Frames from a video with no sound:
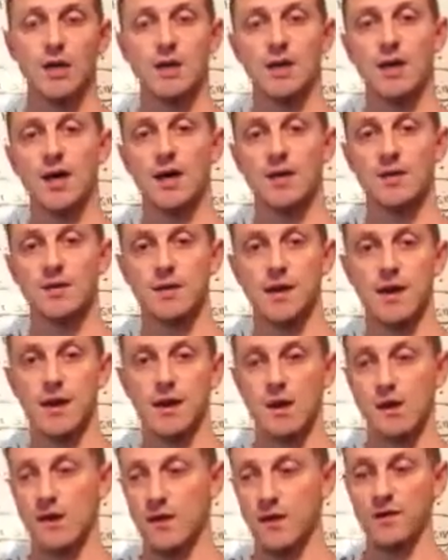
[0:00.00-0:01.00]
They also
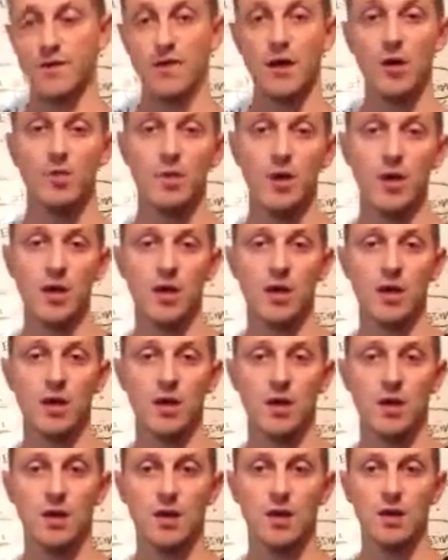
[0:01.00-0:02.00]
are developing
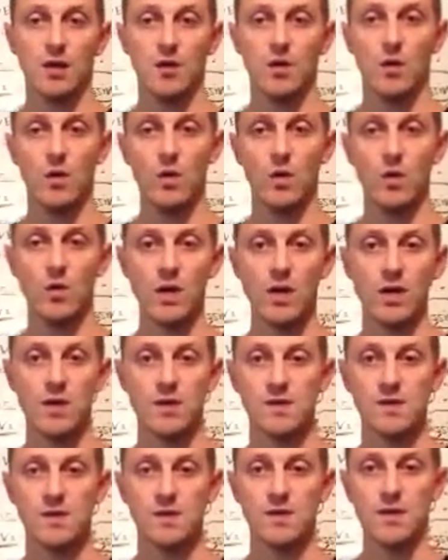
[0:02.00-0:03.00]
oil
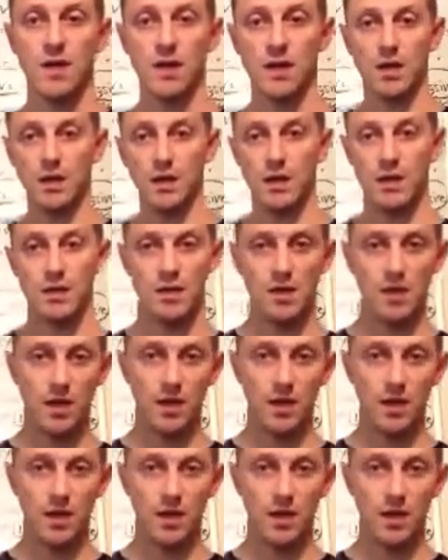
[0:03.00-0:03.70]
wells in